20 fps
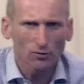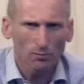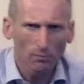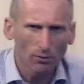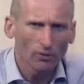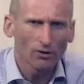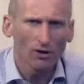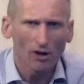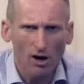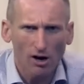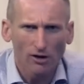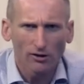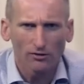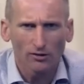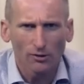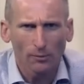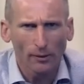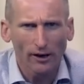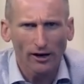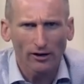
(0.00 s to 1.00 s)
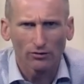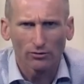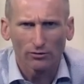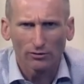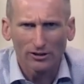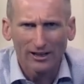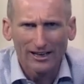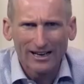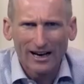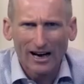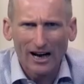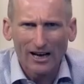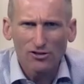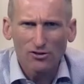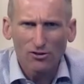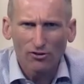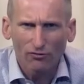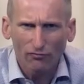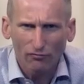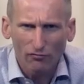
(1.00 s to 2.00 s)
pull hard on the pedals,
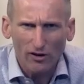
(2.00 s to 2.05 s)
and you